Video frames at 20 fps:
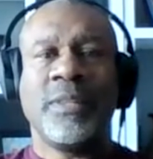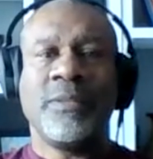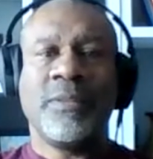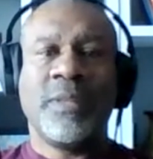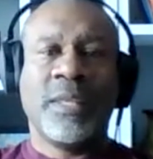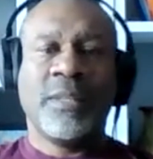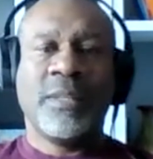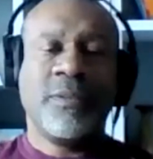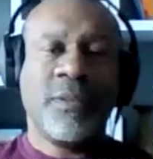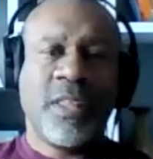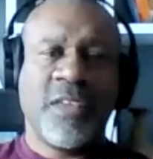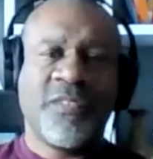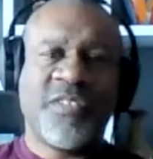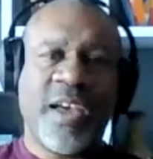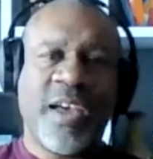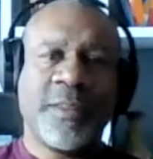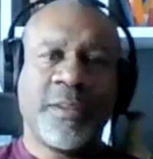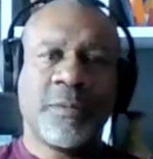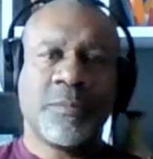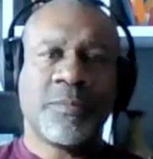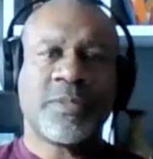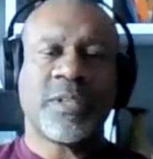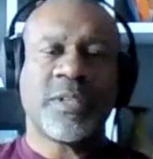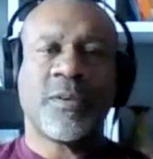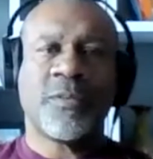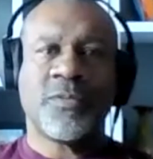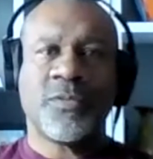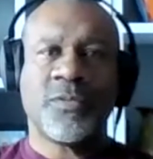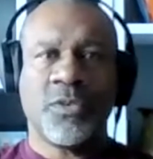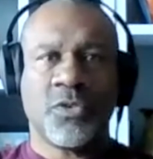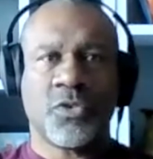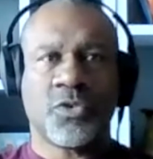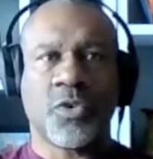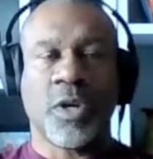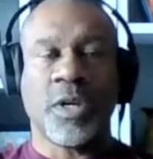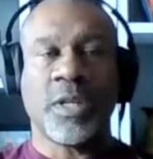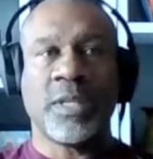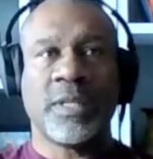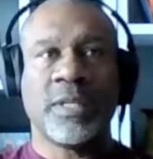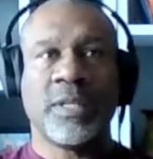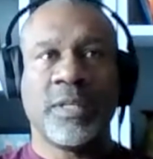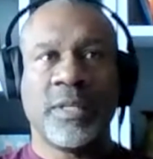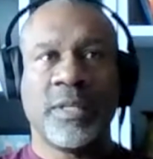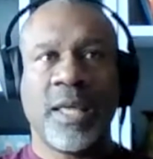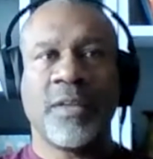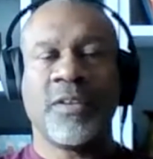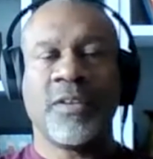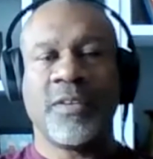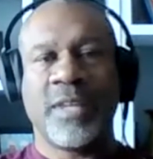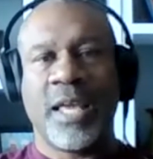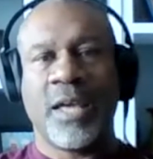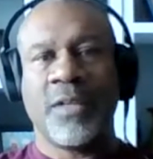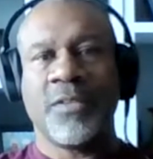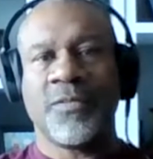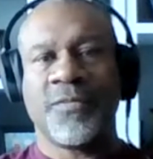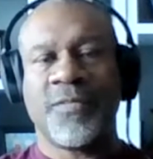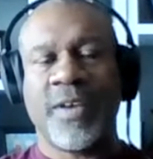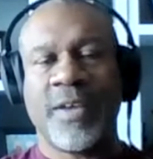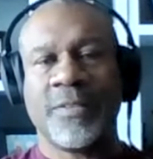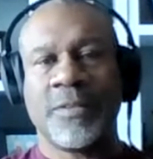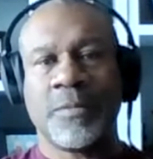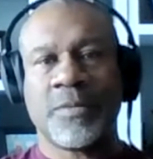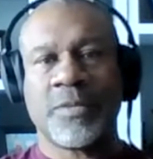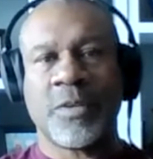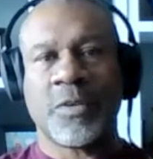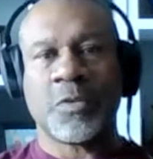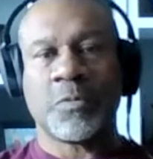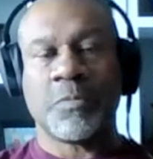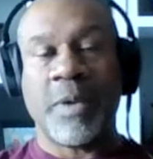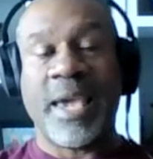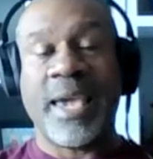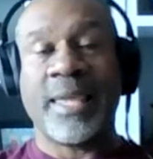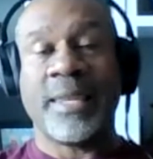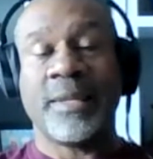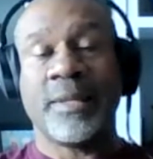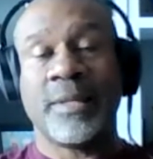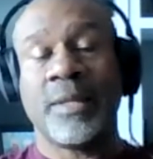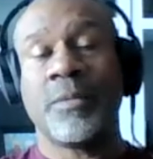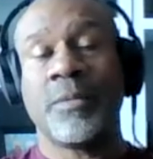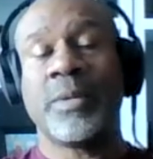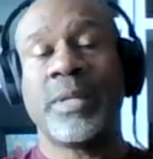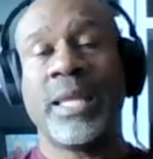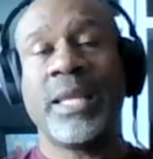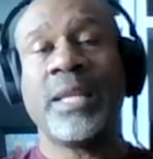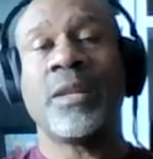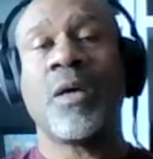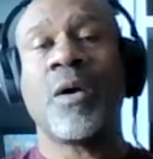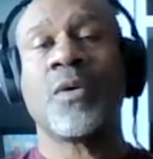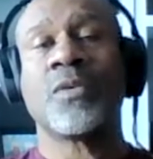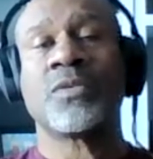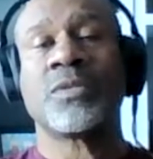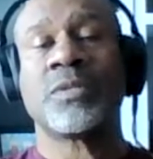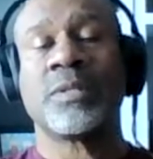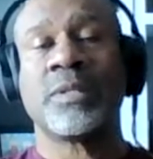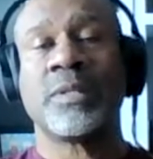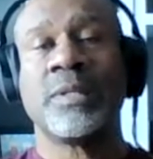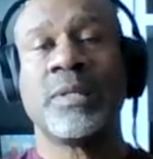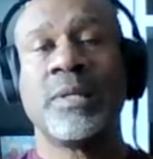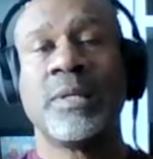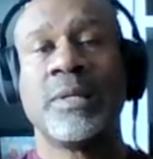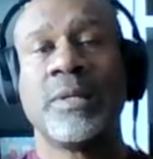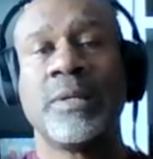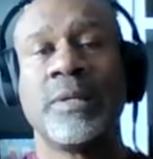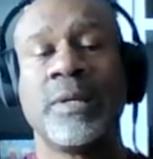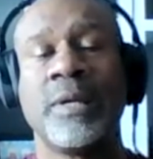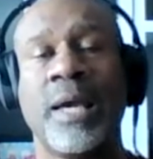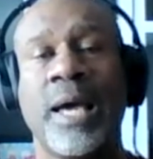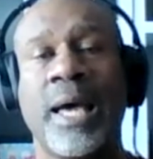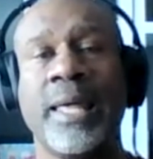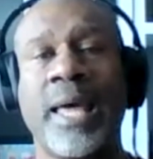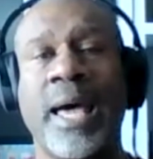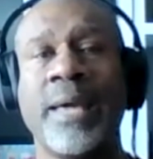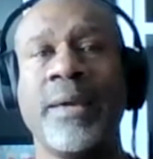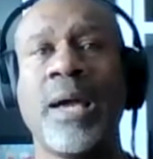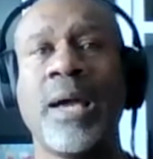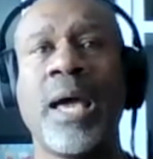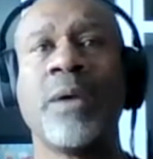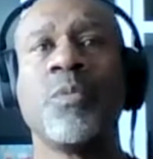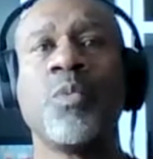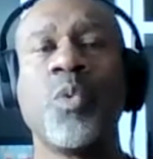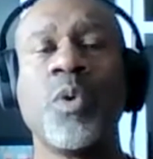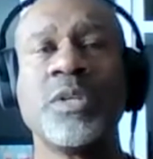Then they find themselves struggling, and now they find themselves bad. And then when they lost to, I